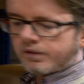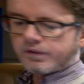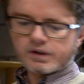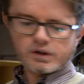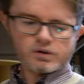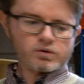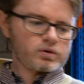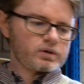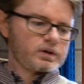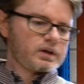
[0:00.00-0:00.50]
a
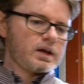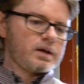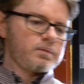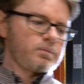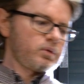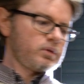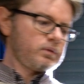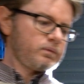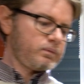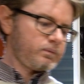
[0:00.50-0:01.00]
three-core
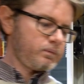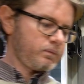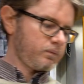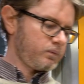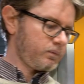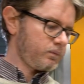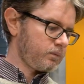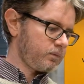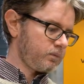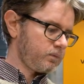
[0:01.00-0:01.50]
cable,
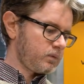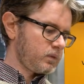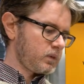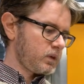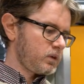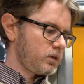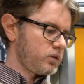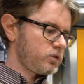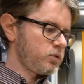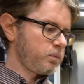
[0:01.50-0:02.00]

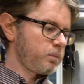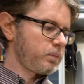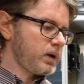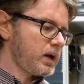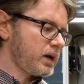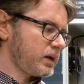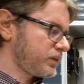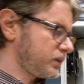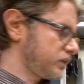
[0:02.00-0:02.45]
you plug